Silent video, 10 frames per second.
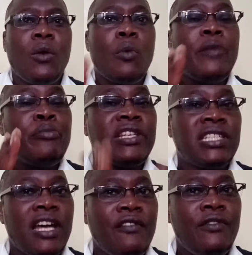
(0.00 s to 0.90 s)
When
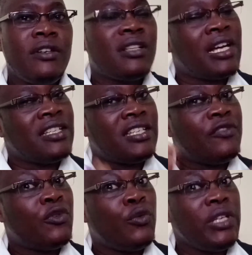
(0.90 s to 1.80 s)
preserved, can stay
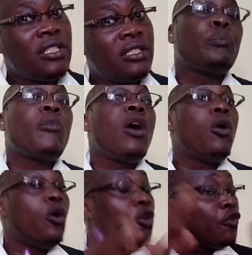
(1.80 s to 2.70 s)
for weeks,
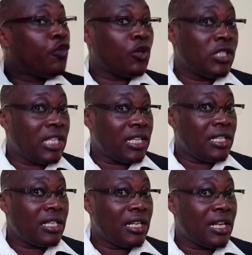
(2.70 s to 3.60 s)
or frozen,